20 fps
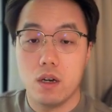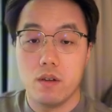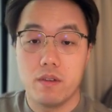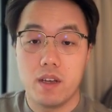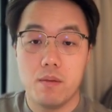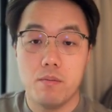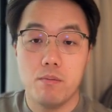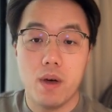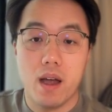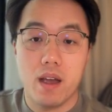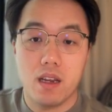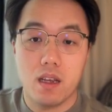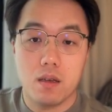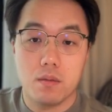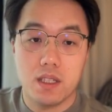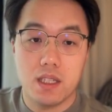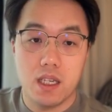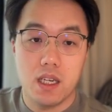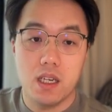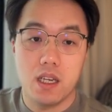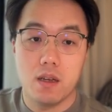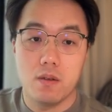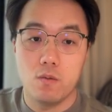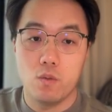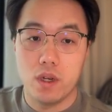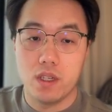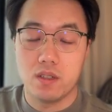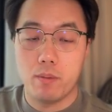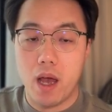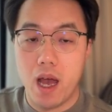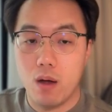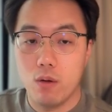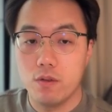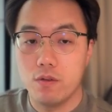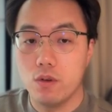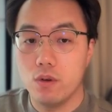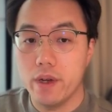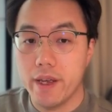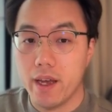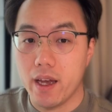of combining Obsidian with
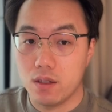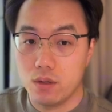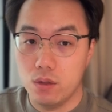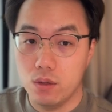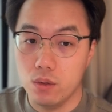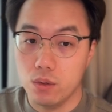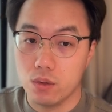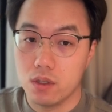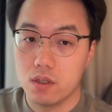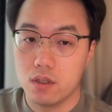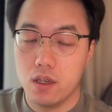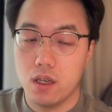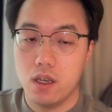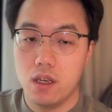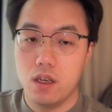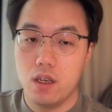powerful AI tools.